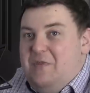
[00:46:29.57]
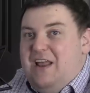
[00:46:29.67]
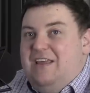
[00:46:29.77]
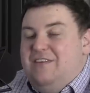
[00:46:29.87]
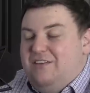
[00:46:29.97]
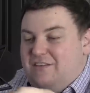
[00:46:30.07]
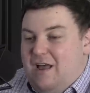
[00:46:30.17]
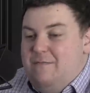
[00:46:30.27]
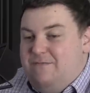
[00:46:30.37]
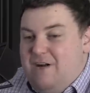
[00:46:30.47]
and he says,
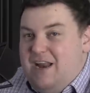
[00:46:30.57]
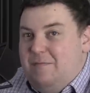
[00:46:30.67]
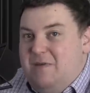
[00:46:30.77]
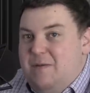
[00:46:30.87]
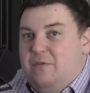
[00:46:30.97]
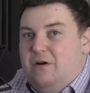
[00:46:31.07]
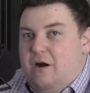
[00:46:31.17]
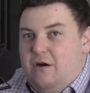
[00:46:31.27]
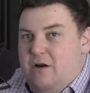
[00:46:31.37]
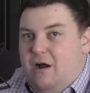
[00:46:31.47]
I'm fighting, people
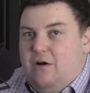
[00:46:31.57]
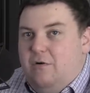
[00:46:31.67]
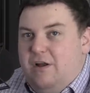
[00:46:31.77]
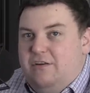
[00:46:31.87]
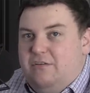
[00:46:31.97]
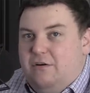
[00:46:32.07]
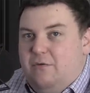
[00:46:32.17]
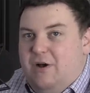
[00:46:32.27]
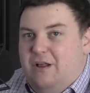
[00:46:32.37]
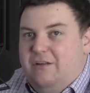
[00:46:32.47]
are not going to
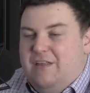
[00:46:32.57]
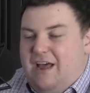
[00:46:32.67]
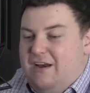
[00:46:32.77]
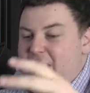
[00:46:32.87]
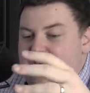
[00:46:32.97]
turn well to that.